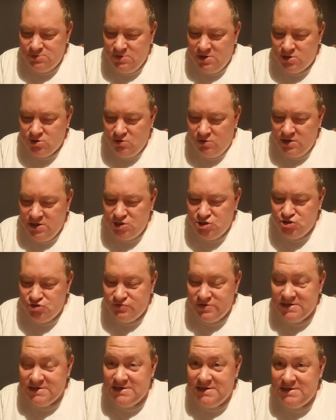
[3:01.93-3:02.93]
to acknowledge
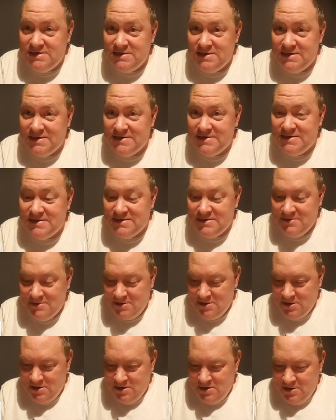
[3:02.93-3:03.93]
your existence."
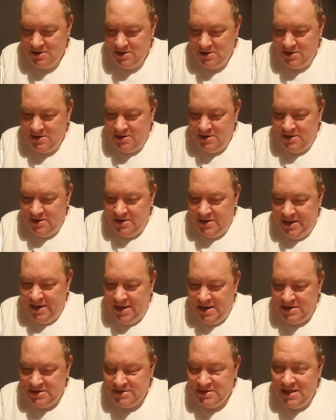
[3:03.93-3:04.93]

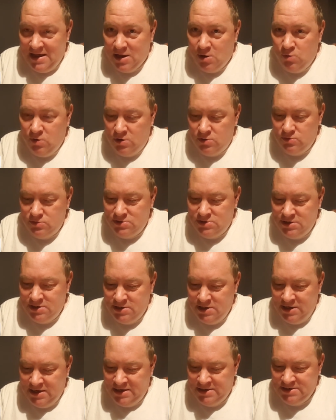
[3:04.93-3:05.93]
And that quote
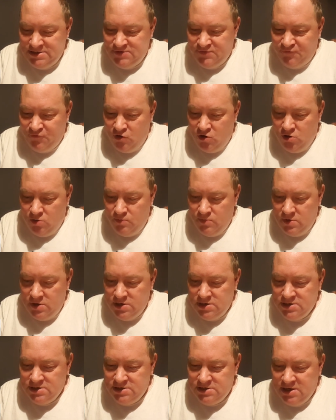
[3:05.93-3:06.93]
is from
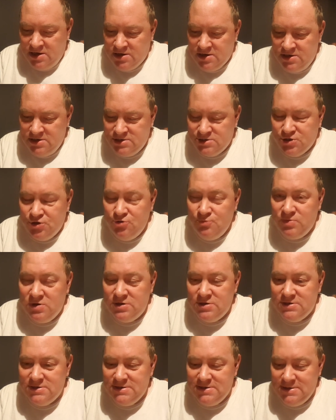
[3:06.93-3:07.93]
Douglas
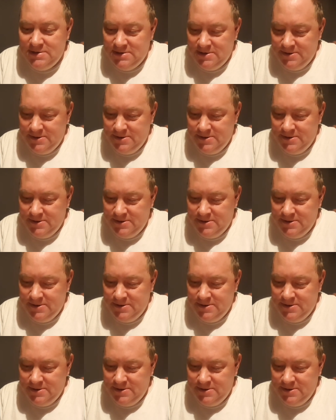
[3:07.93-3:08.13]
Coupland.